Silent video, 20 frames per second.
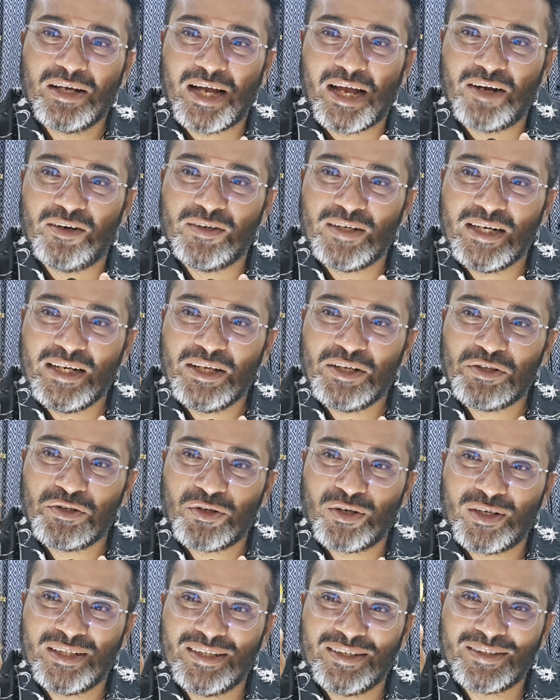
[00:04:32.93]
I really
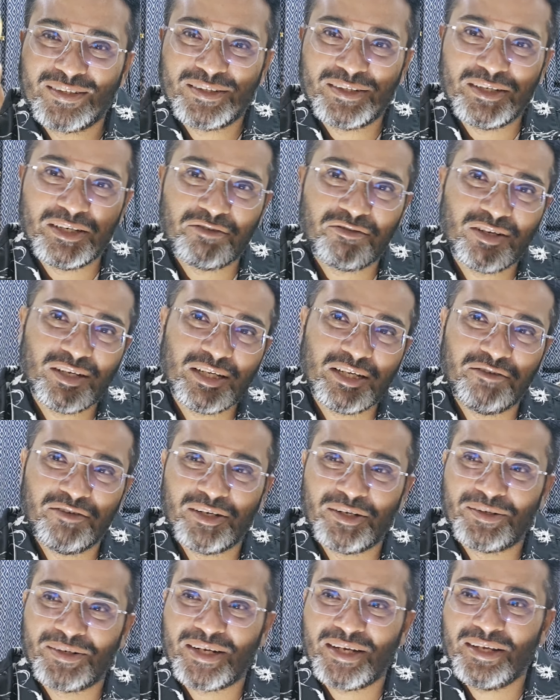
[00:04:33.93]
enjoy this. Definitely give it
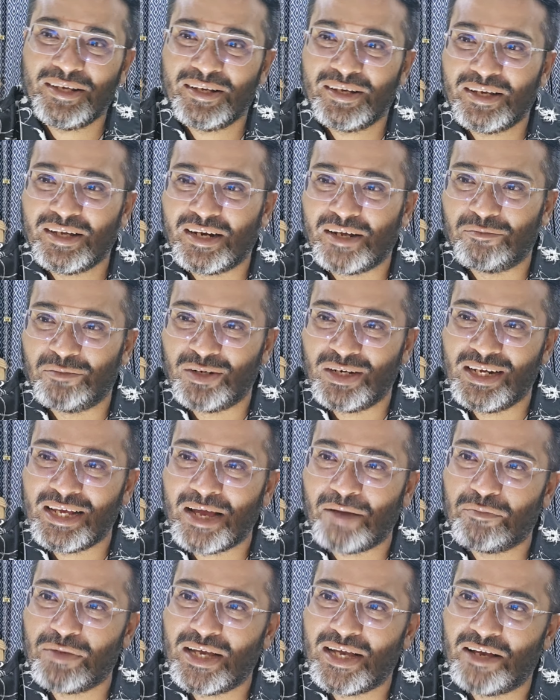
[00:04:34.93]
a try. And I'm really
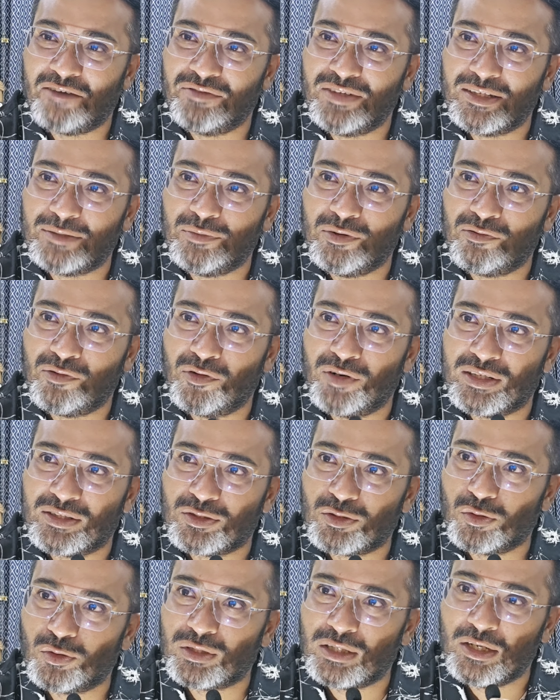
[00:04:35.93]
happy I have this before it's
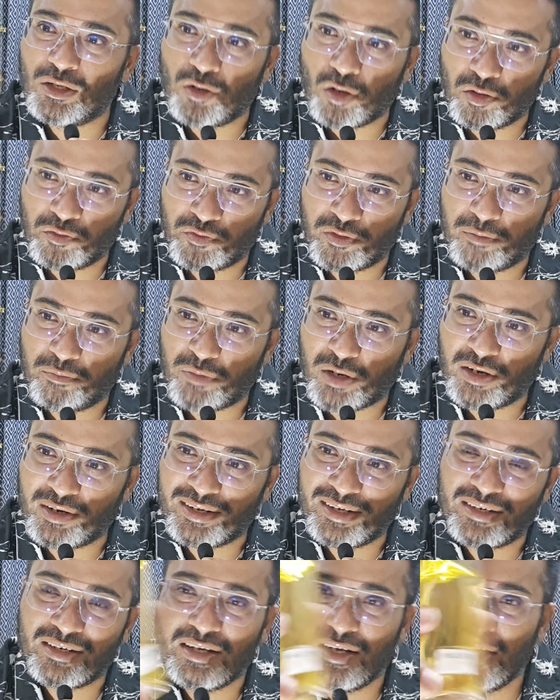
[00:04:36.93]
totally gone from market.